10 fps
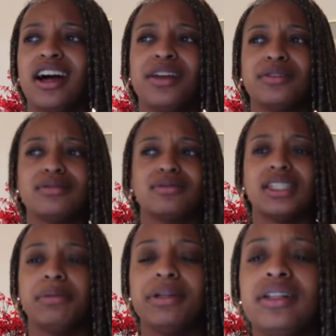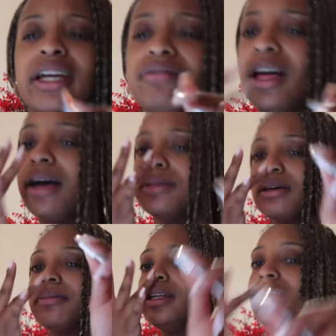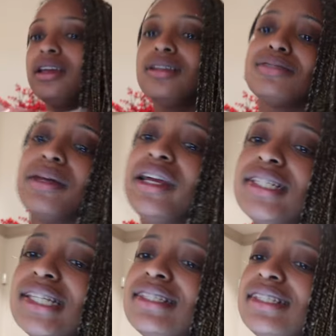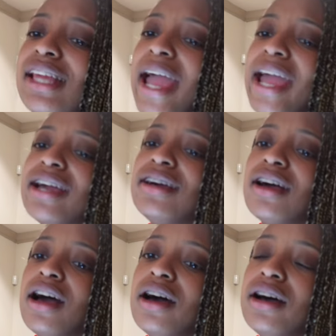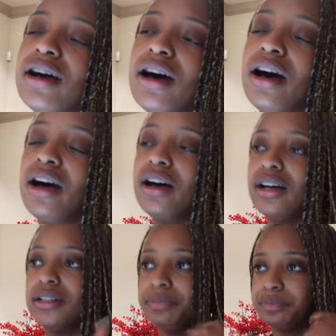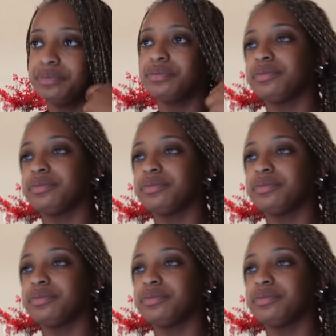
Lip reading: I don't typically have labs on Mondays, but I did today. I'm